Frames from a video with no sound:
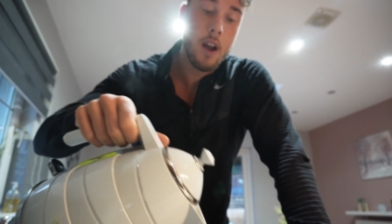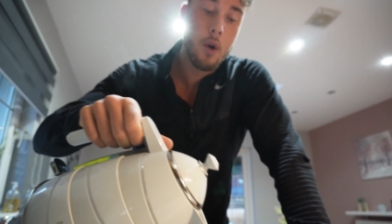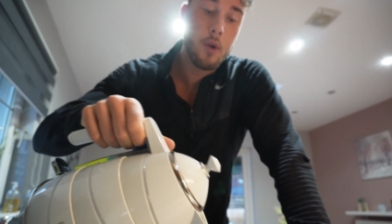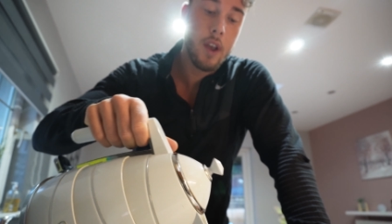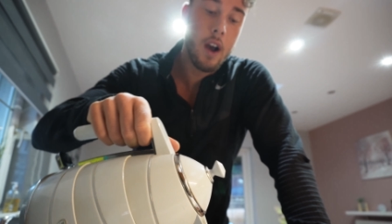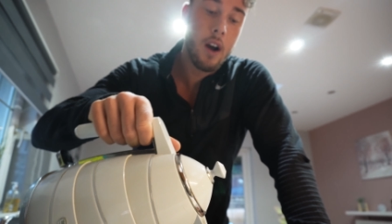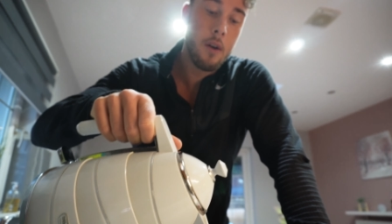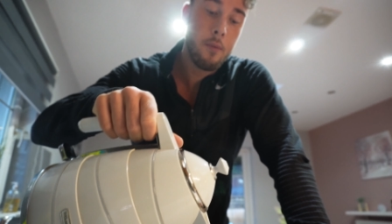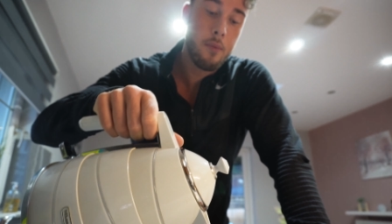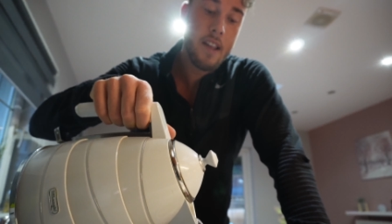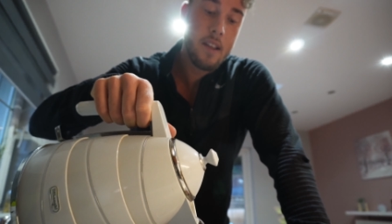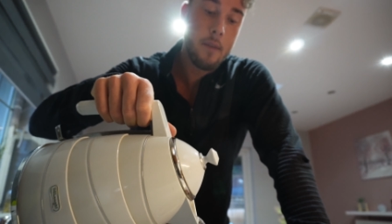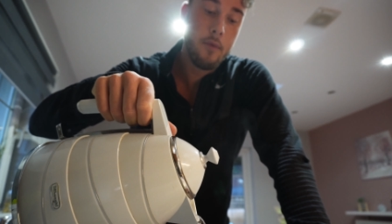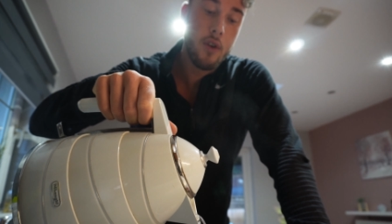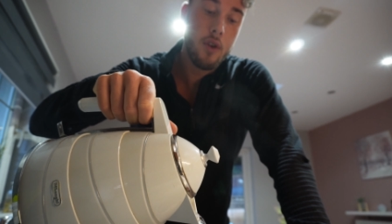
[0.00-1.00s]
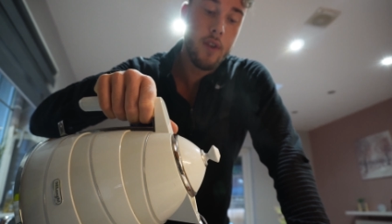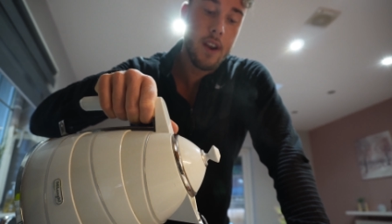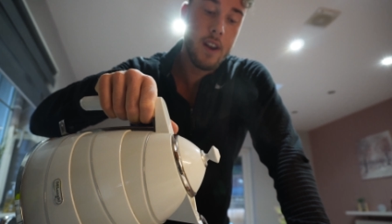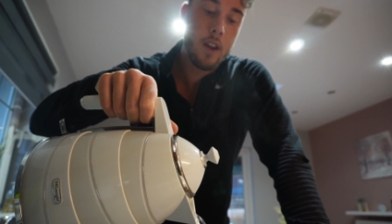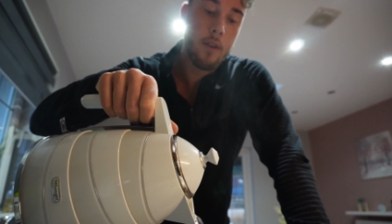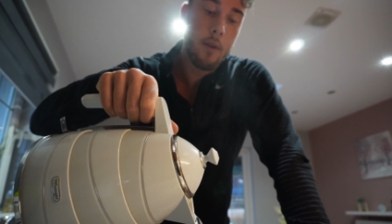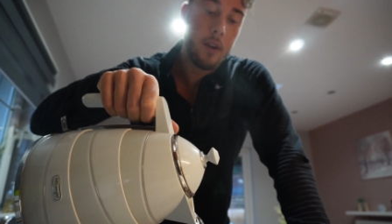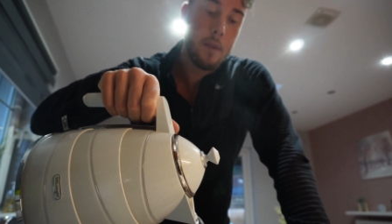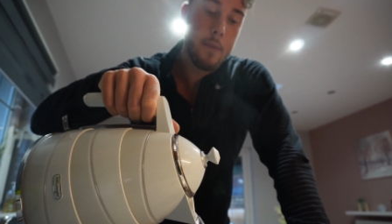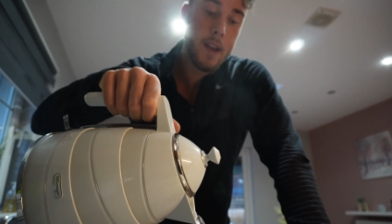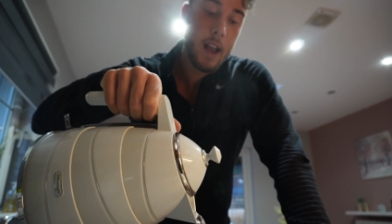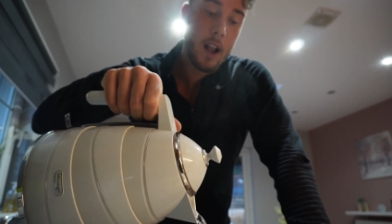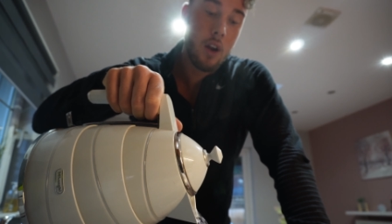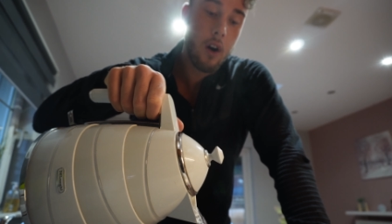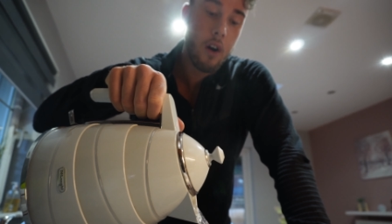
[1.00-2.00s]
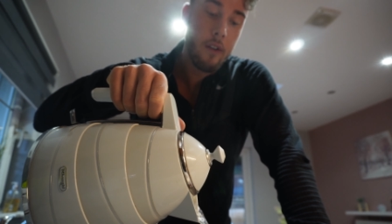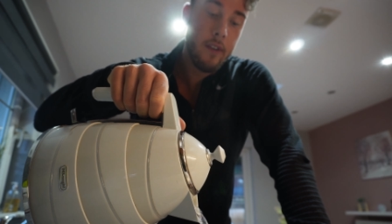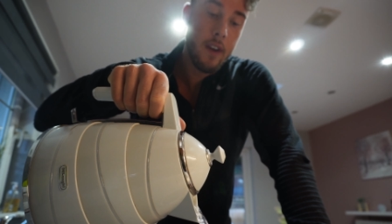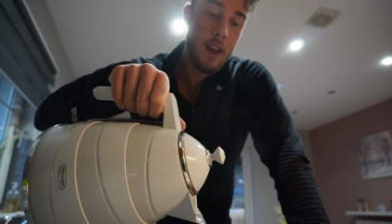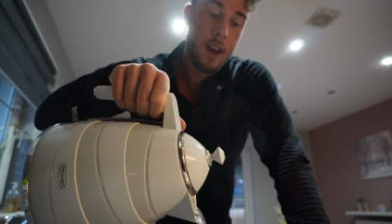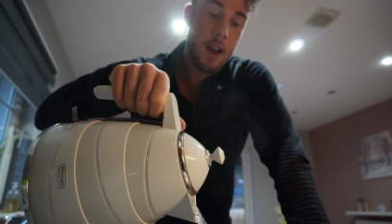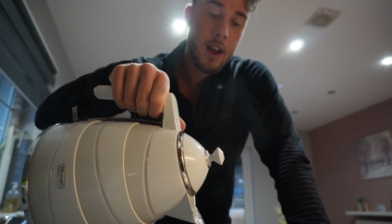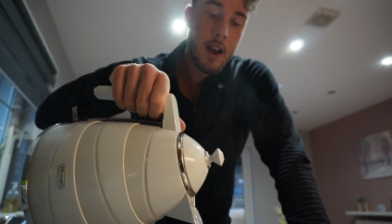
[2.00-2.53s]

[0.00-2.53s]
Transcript: I'll get up as I'm doing right now. I'm gonna make a coffee.